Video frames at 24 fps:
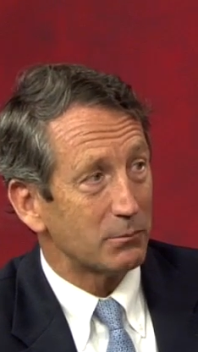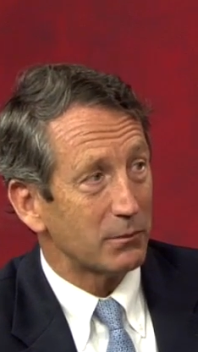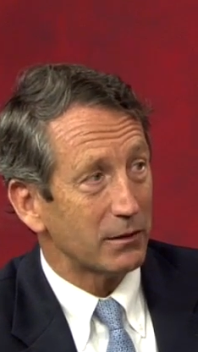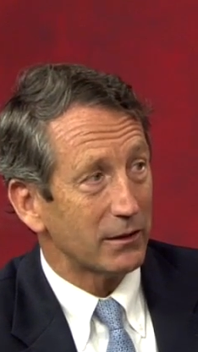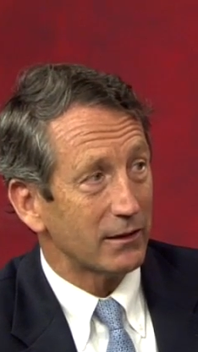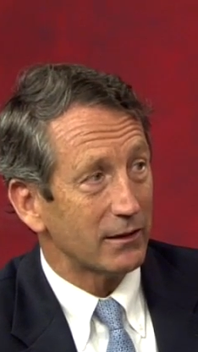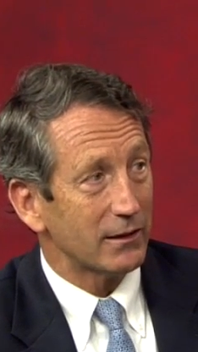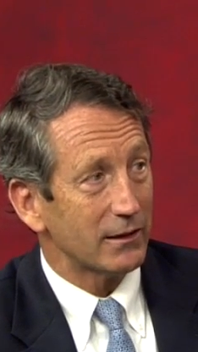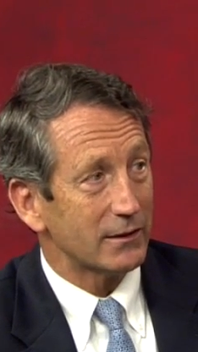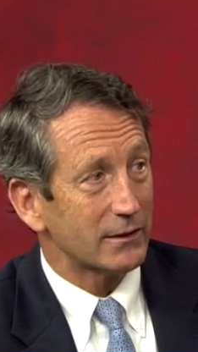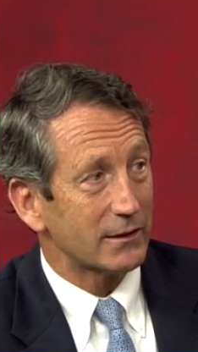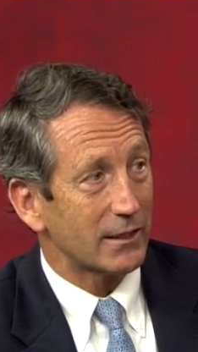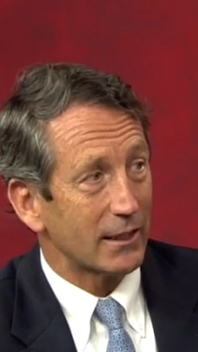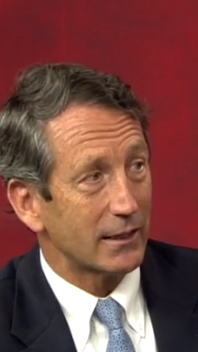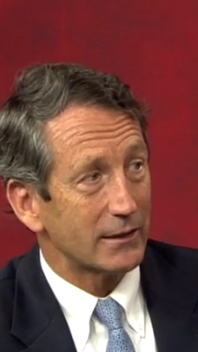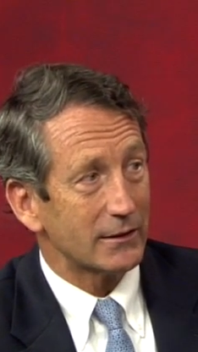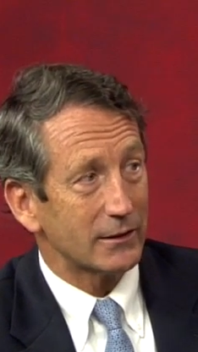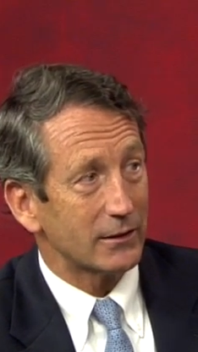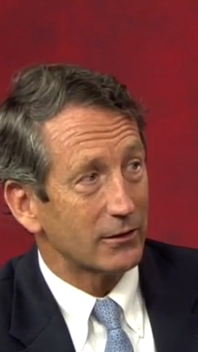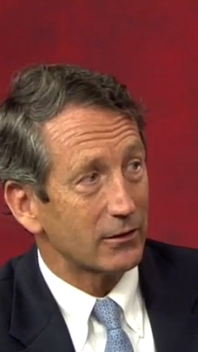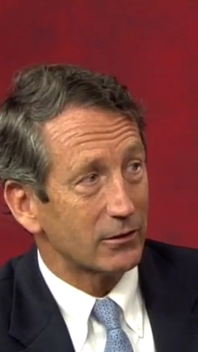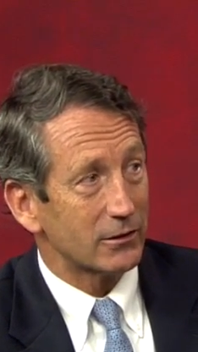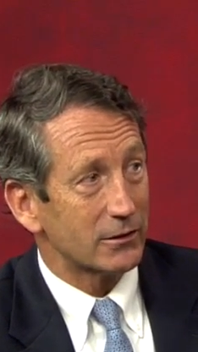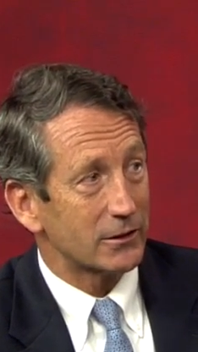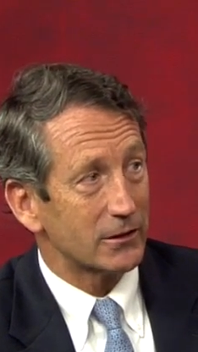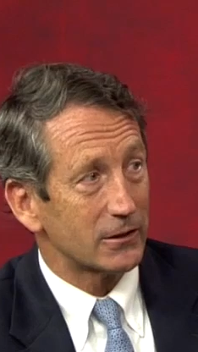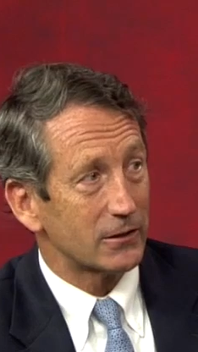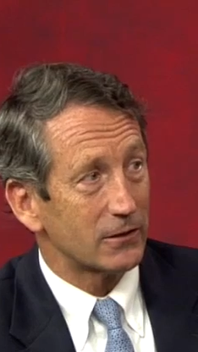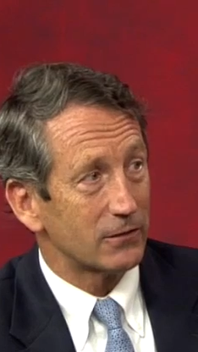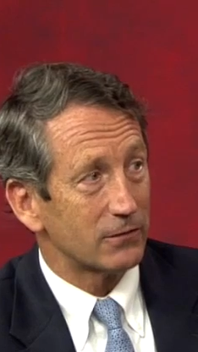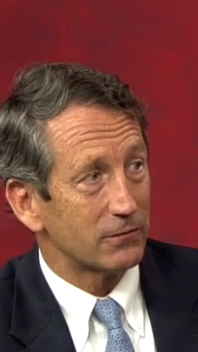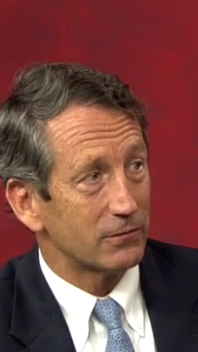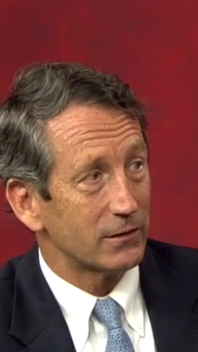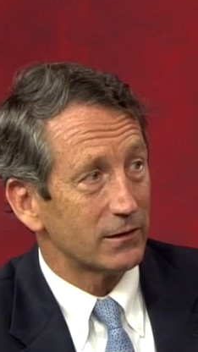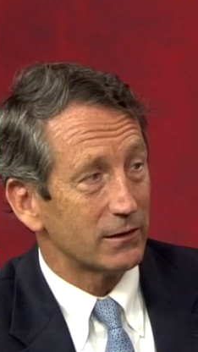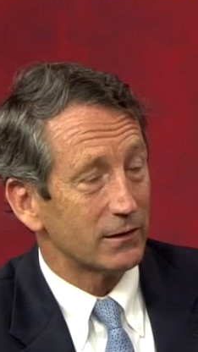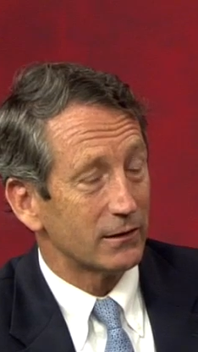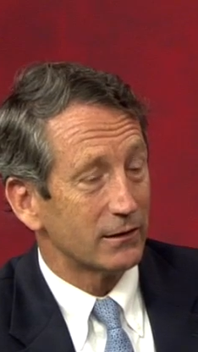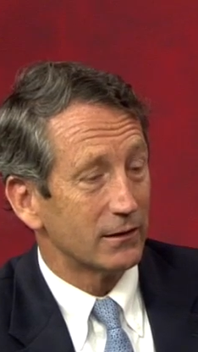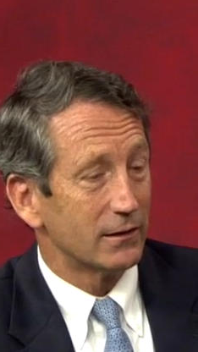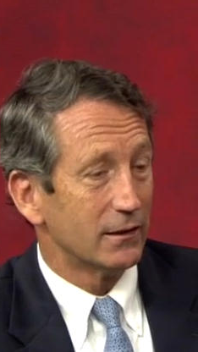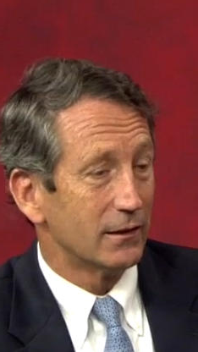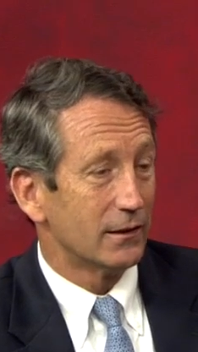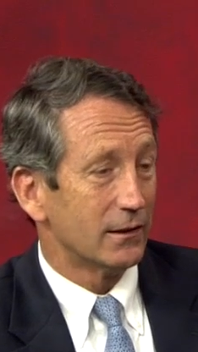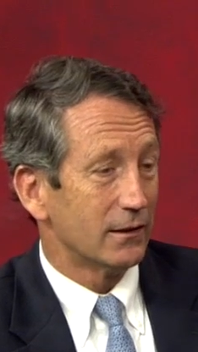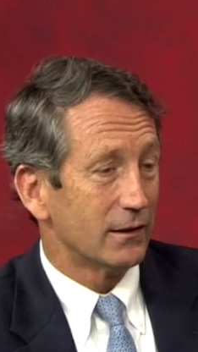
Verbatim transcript: Many of these guys either served in